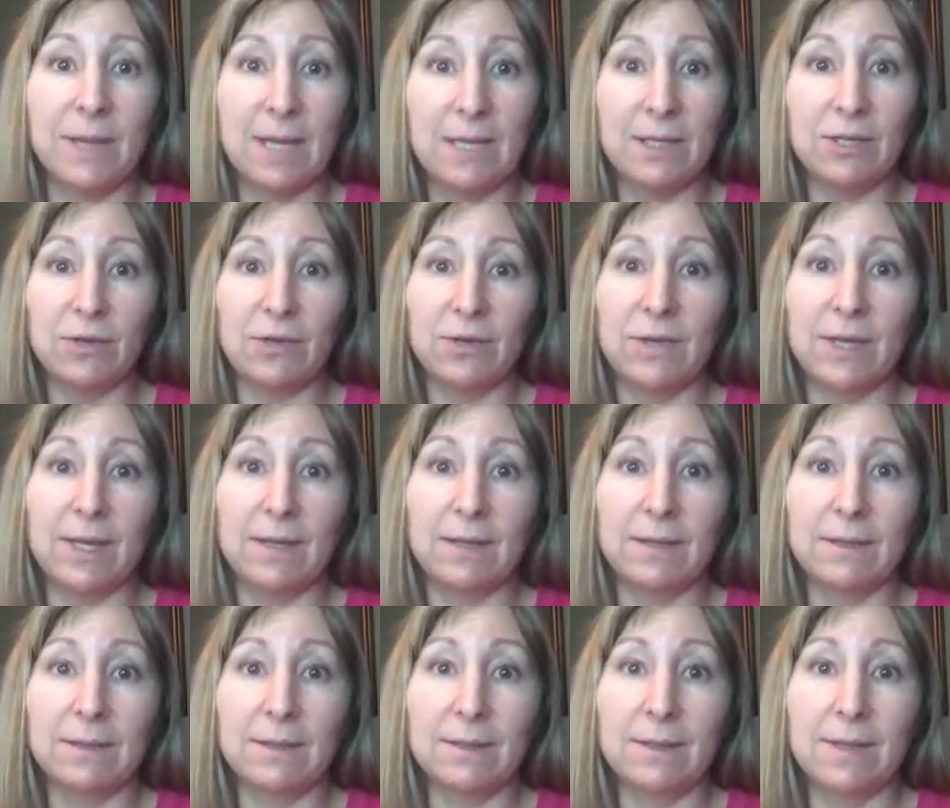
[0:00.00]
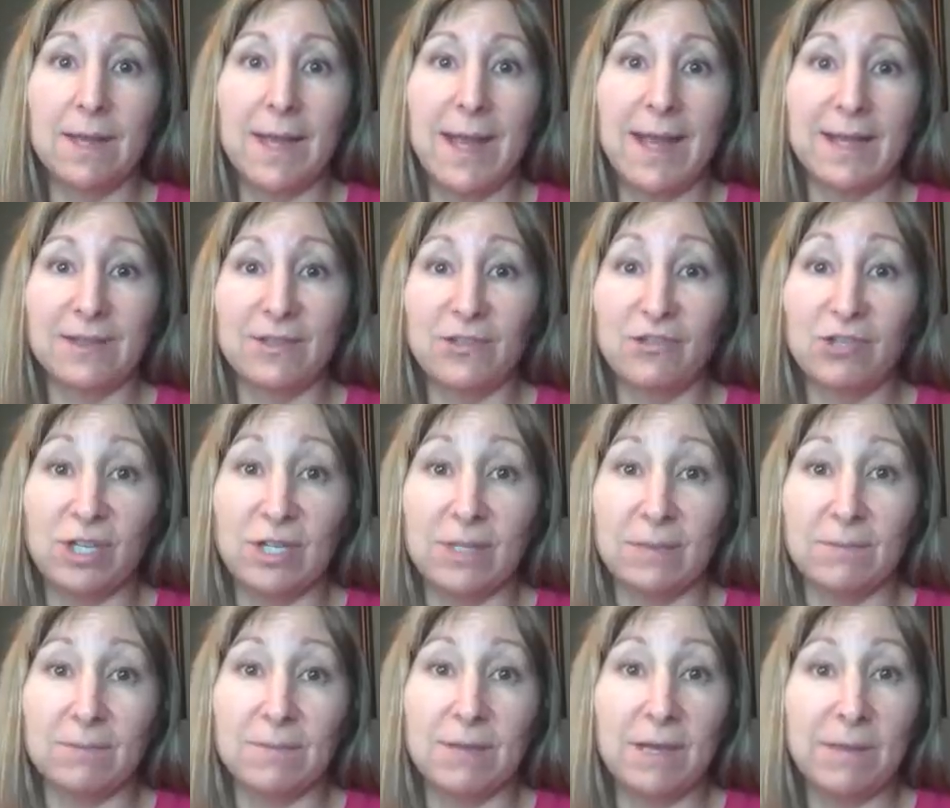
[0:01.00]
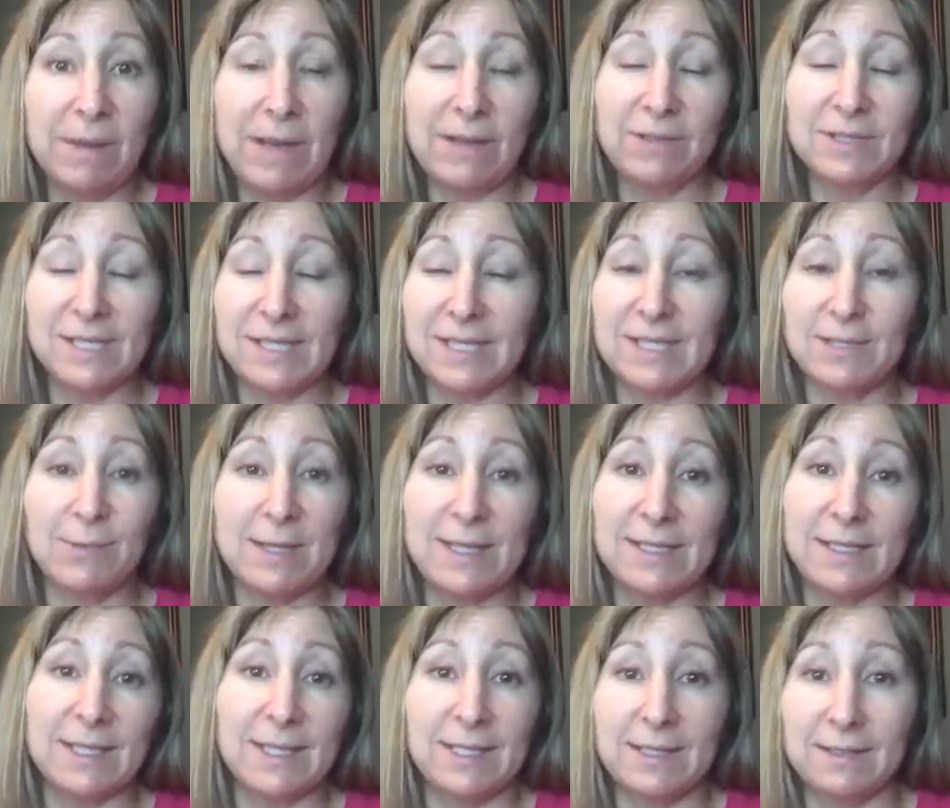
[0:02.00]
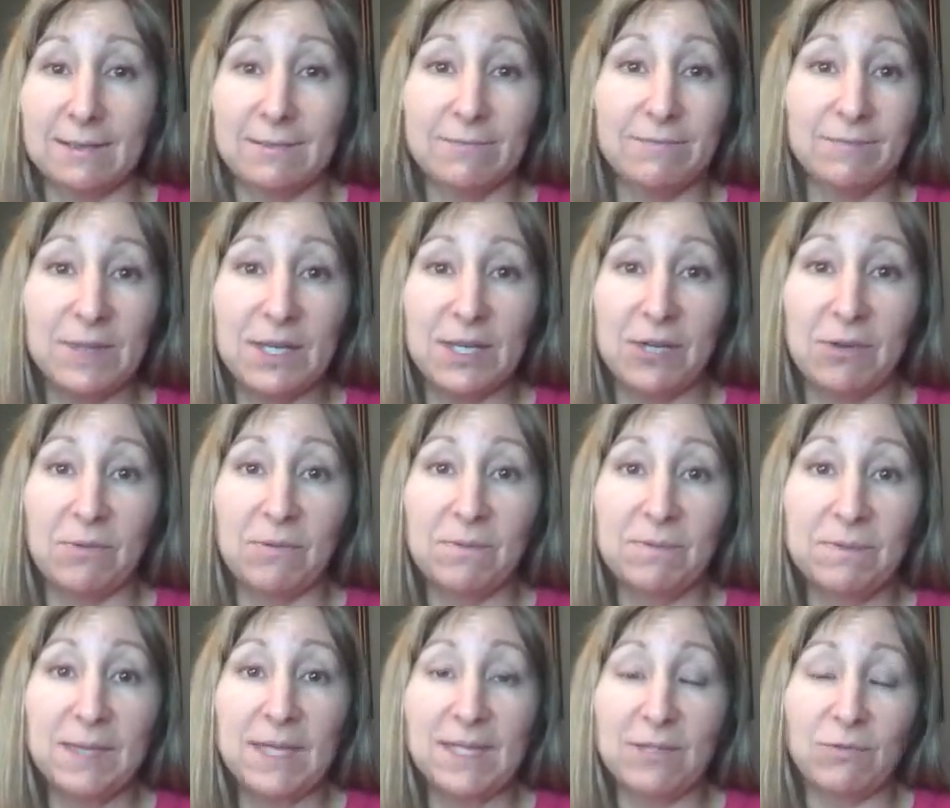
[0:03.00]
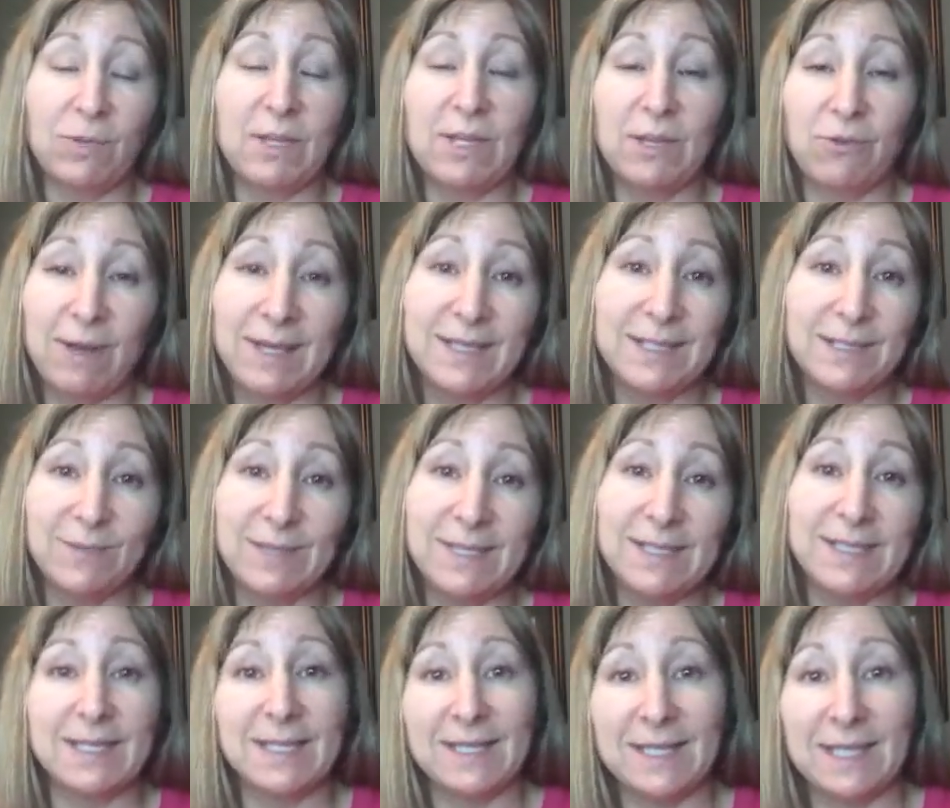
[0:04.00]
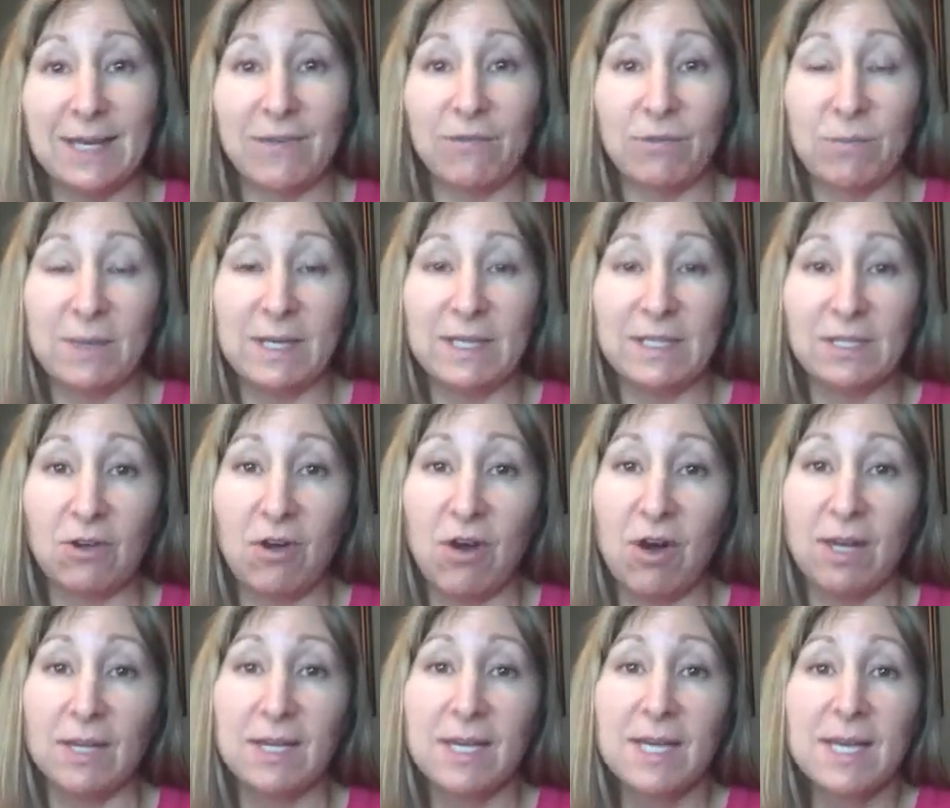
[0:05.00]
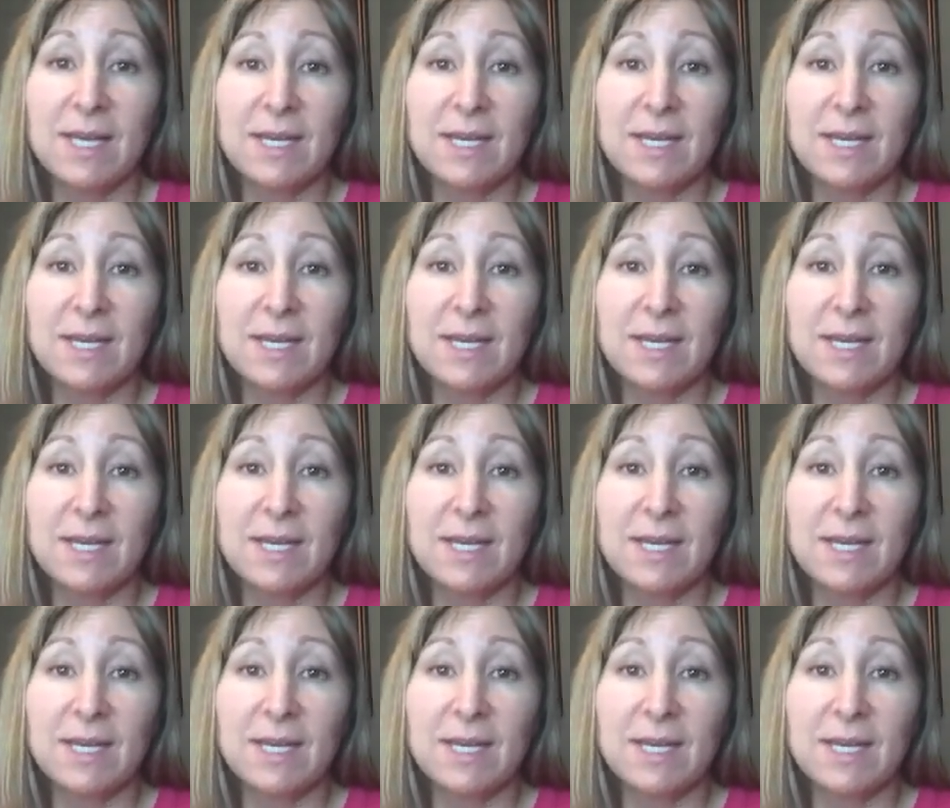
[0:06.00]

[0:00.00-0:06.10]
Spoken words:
I know that at the gym, about 6 weeks in, it's really crazy busy and then everybody's gone.